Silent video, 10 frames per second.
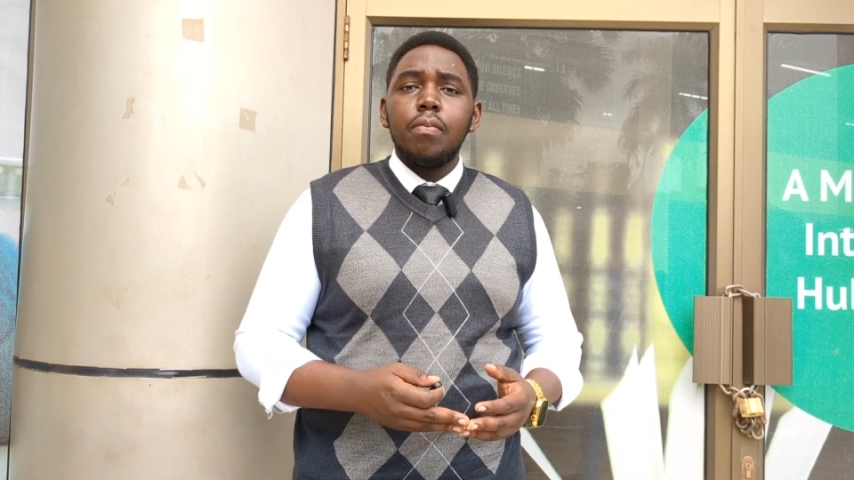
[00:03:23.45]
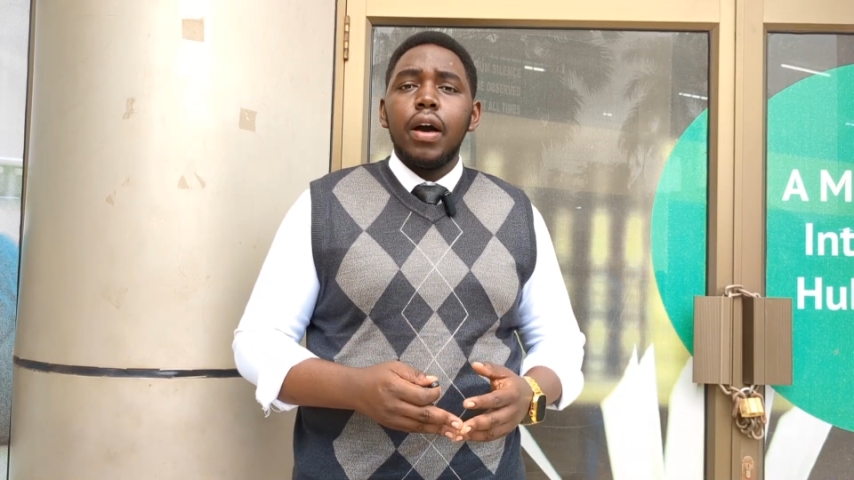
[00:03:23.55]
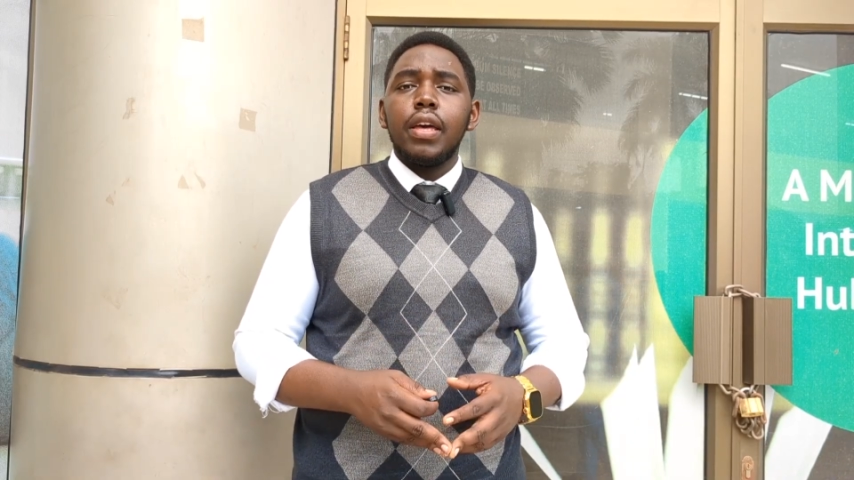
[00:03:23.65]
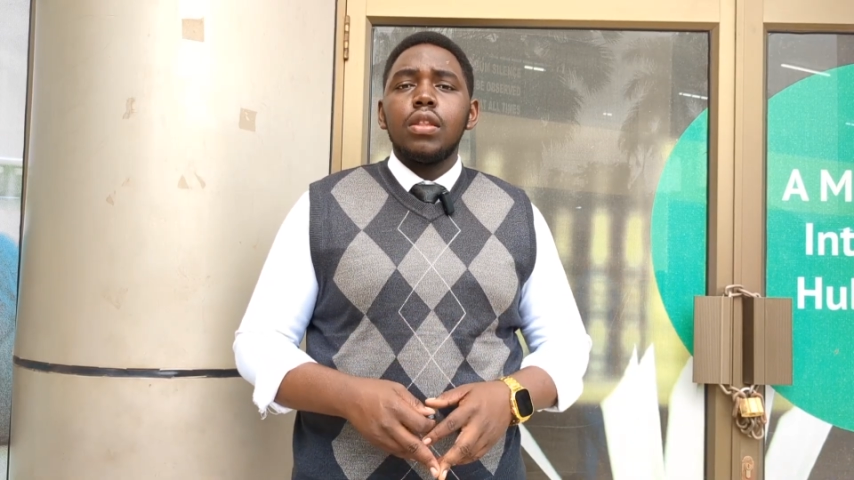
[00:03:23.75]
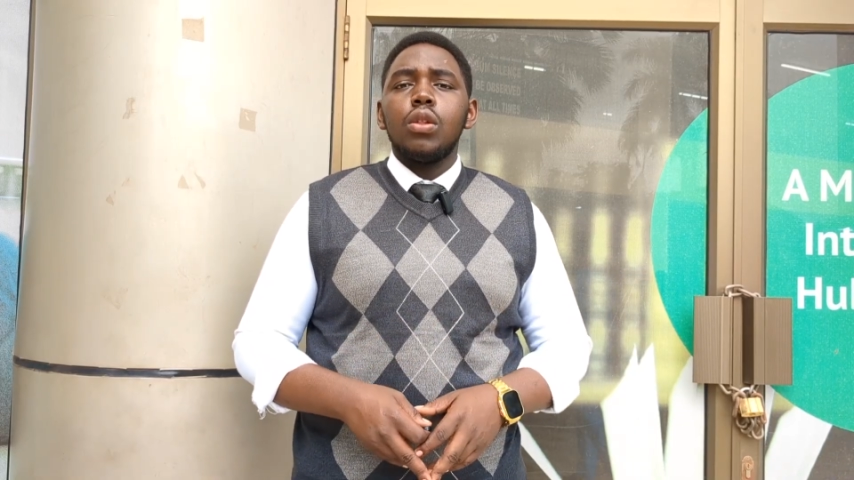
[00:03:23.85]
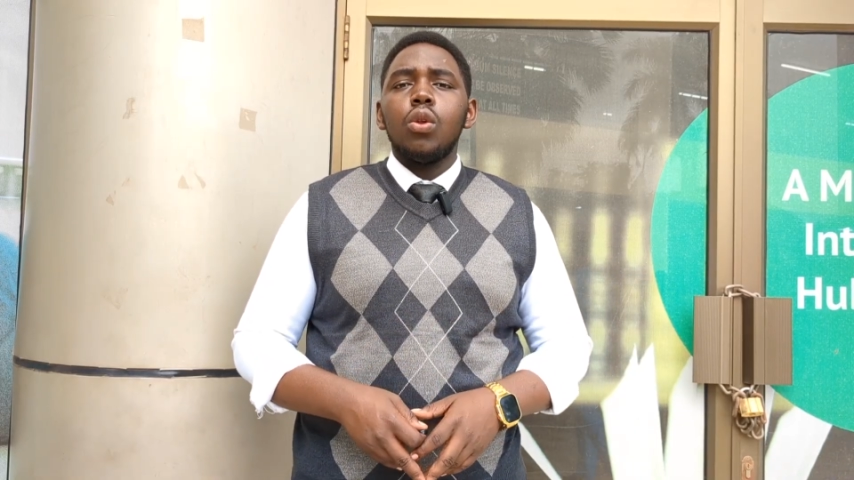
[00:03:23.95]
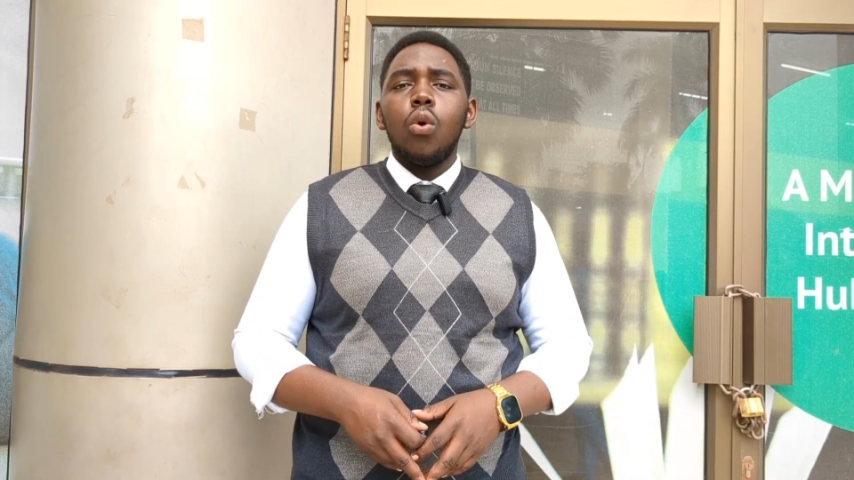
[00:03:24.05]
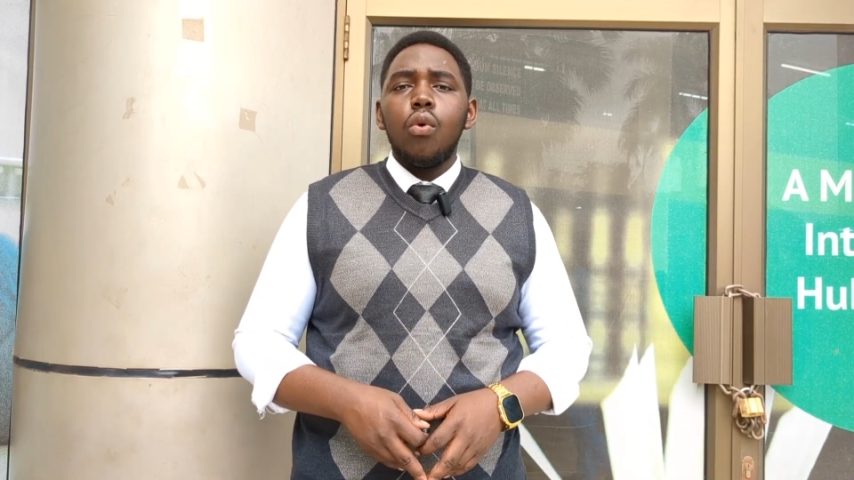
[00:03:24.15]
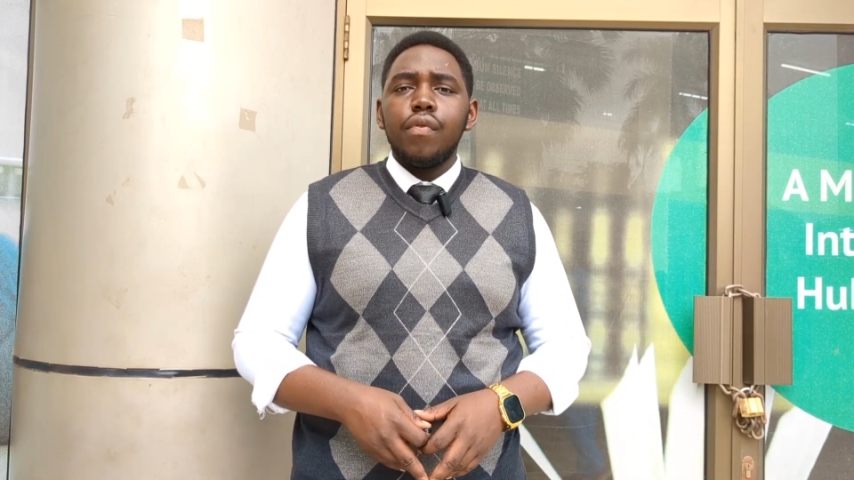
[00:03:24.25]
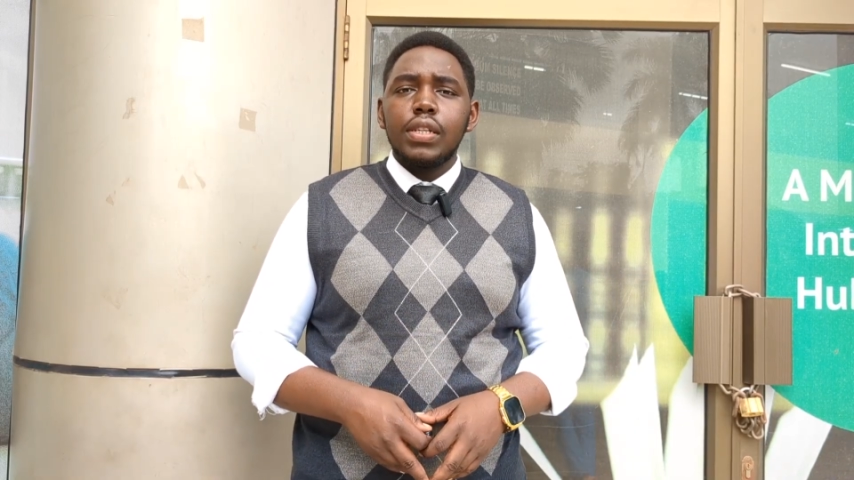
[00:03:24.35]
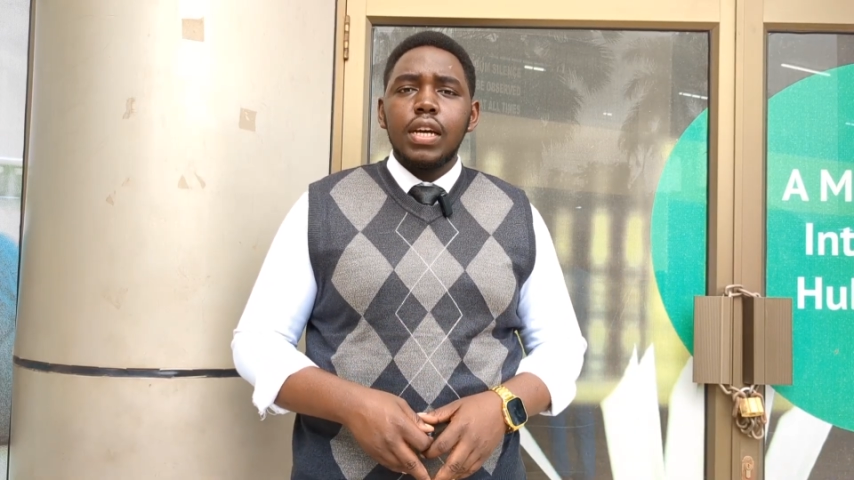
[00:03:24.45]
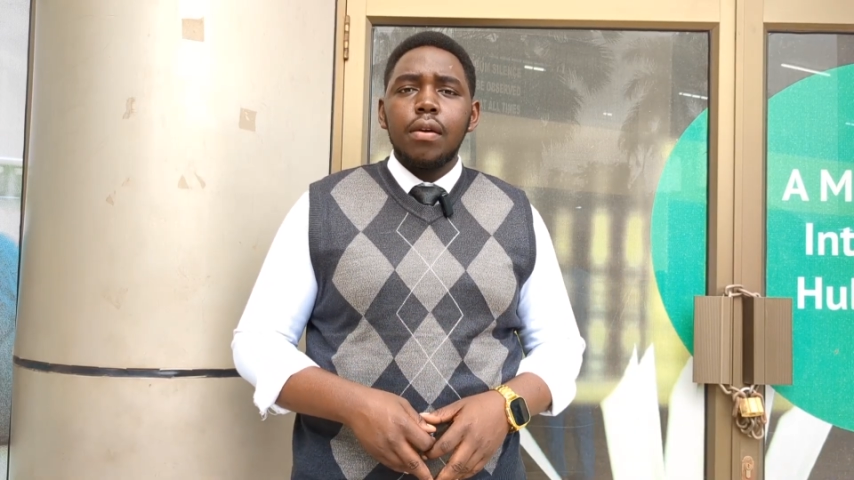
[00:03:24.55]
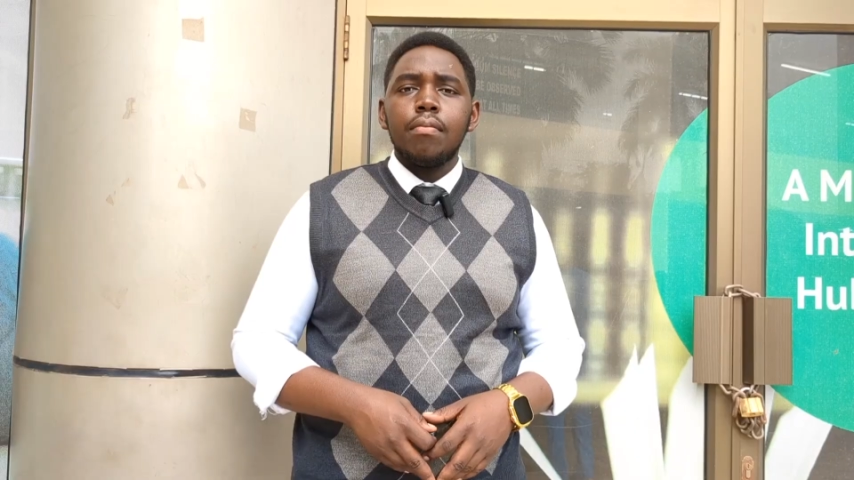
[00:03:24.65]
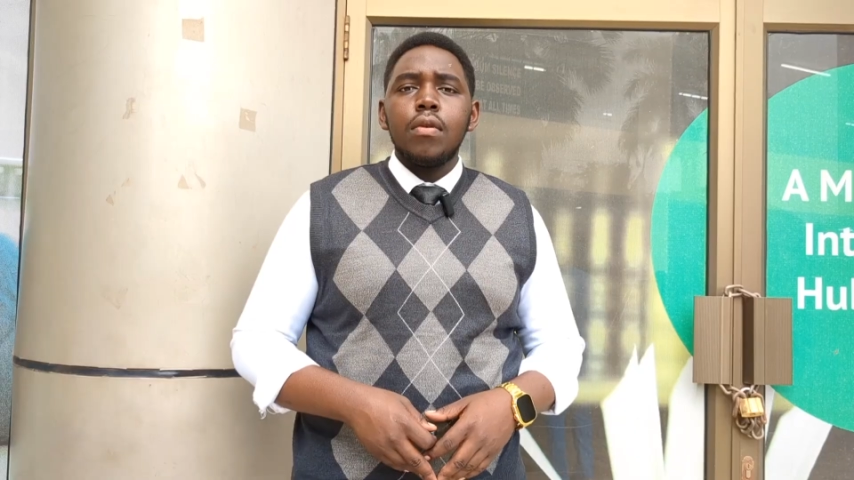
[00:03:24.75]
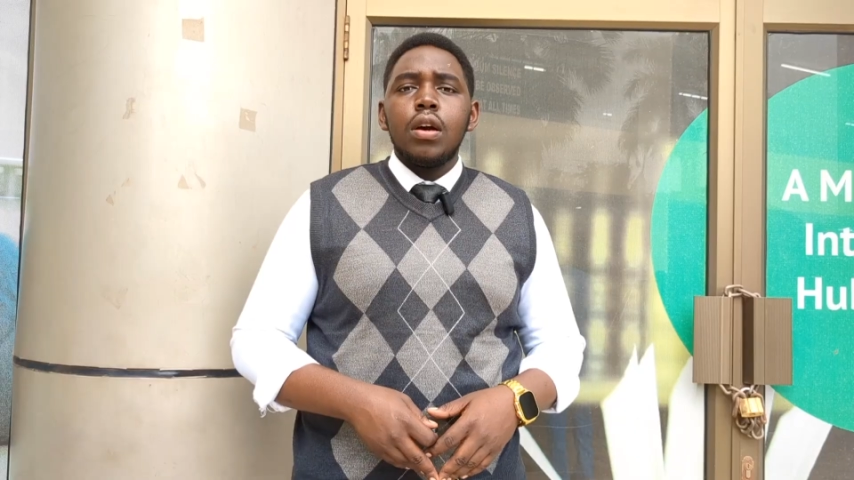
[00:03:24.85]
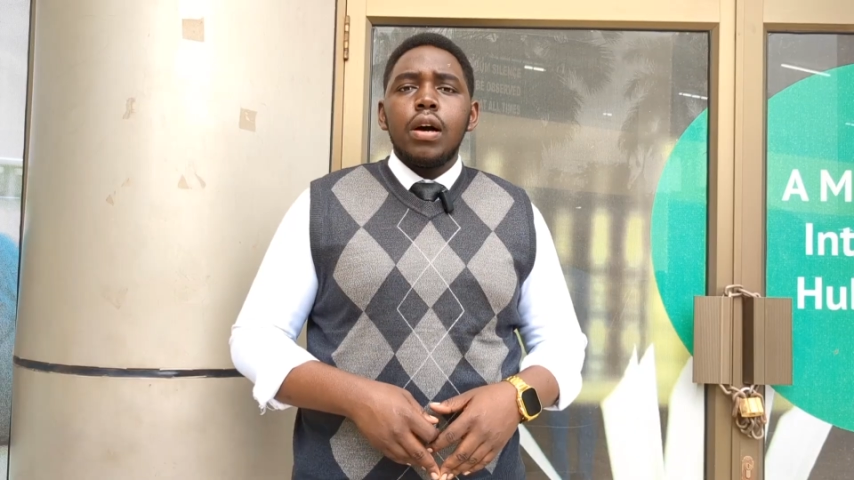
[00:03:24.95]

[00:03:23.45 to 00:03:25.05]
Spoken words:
by law over time